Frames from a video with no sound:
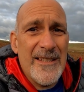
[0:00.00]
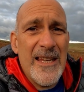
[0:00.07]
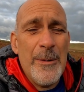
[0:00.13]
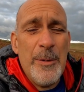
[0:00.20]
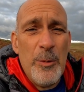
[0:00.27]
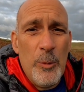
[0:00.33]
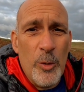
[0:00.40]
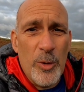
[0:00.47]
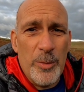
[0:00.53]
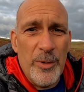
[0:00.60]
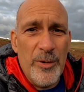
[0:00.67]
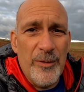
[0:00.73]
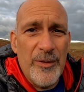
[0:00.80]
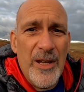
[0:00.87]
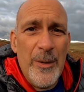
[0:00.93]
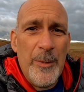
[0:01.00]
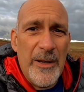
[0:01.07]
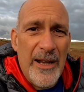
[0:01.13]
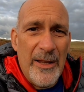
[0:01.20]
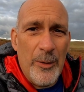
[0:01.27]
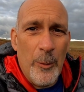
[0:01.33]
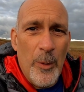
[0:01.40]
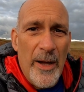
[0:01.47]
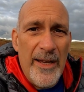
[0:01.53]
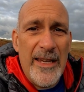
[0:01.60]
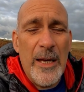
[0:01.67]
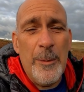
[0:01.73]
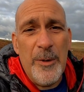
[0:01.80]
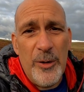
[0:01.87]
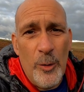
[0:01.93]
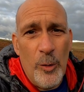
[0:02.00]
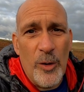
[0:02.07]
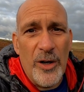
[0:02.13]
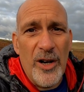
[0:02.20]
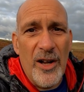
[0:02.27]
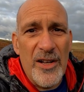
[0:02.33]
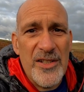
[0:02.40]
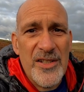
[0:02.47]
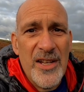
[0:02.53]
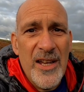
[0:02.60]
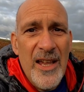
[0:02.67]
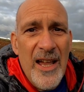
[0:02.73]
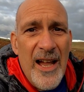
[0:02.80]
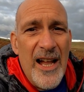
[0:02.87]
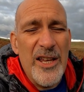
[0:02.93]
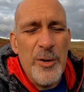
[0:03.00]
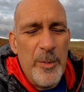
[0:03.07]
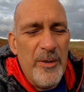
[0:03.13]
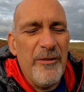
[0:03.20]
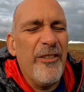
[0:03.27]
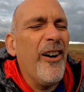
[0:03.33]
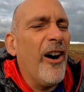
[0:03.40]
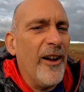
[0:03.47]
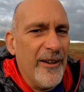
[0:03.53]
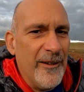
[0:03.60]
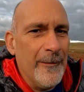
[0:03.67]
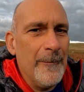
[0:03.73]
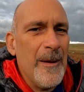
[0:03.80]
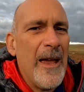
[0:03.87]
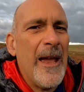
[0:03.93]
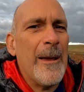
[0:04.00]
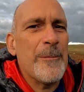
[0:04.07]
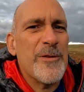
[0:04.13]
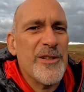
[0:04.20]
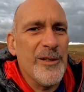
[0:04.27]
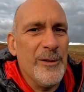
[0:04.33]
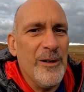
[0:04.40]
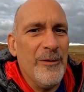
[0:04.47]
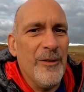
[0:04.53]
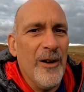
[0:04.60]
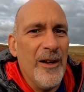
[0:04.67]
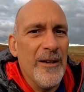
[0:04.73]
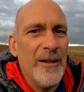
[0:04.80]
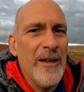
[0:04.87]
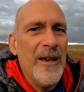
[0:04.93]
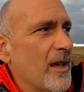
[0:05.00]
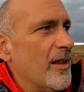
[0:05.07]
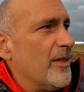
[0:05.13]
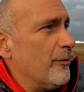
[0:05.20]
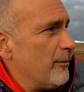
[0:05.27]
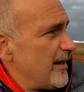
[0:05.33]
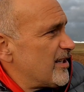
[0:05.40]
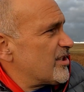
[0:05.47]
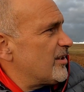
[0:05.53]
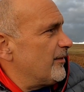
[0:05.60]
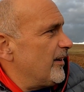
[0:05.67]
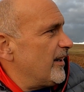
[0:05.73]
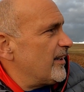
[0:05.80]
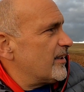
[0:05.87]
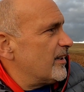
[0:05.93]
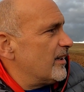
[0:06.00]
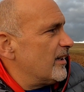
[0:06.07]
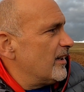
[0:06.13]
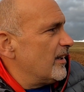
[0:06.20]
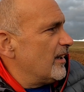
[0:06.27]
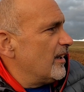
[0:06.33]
Just keep it waterproof, keep it out of the way, keep it organised, and you'll be fine. Absolutely fine. The rest of it,